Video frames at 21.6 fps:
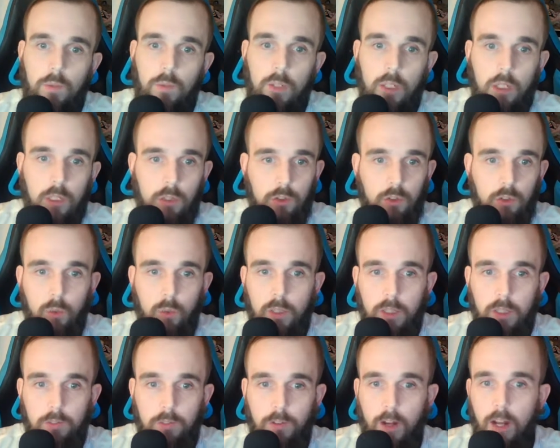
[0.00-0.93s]
a
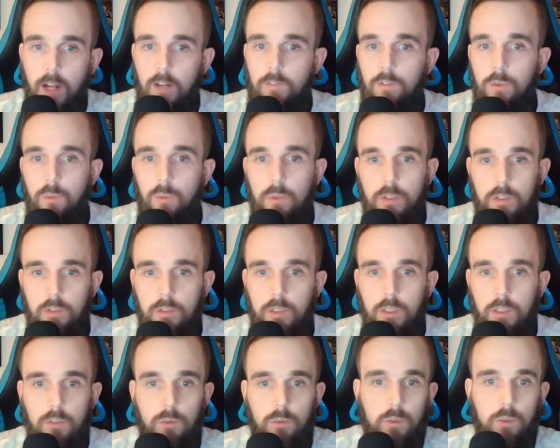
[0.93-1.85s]
25,
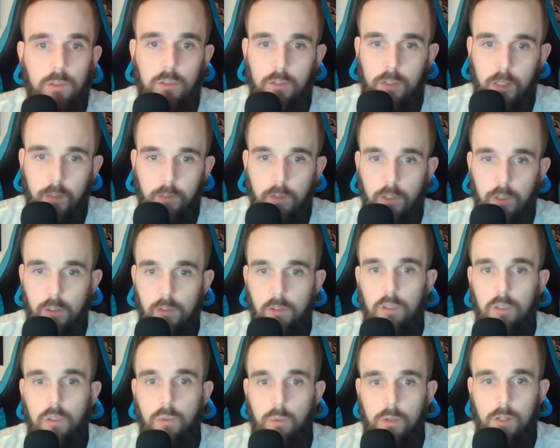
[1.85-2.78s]
26,
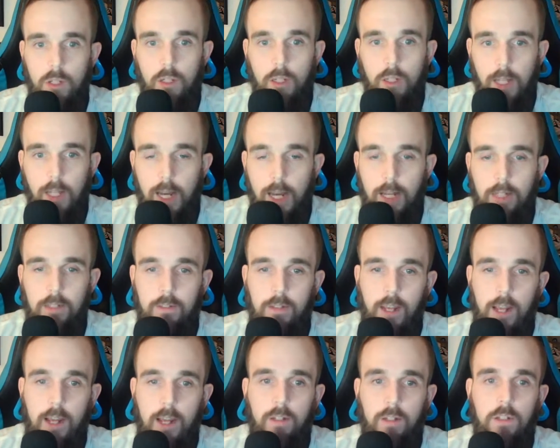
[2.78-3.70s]
27-year-old with a lot of
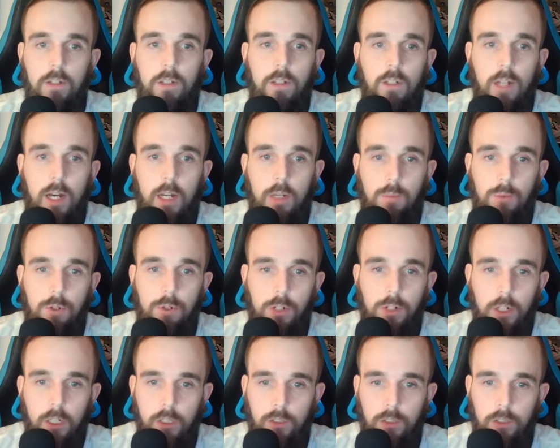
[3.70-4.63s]
talent and a lot of
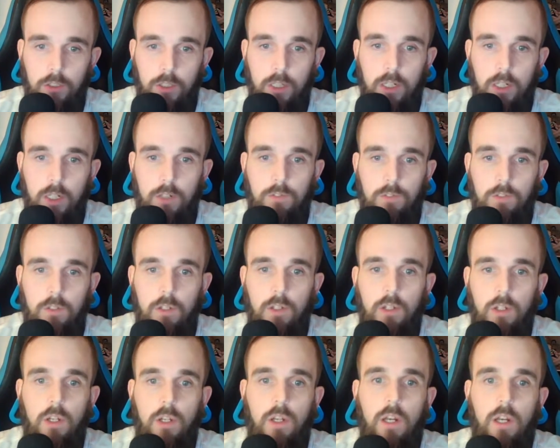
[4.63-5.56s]
production left
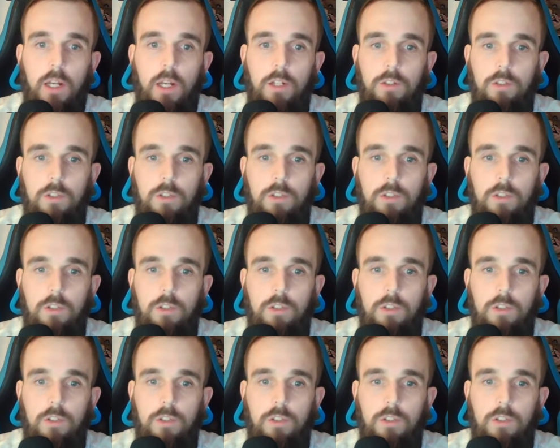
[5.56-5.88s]
and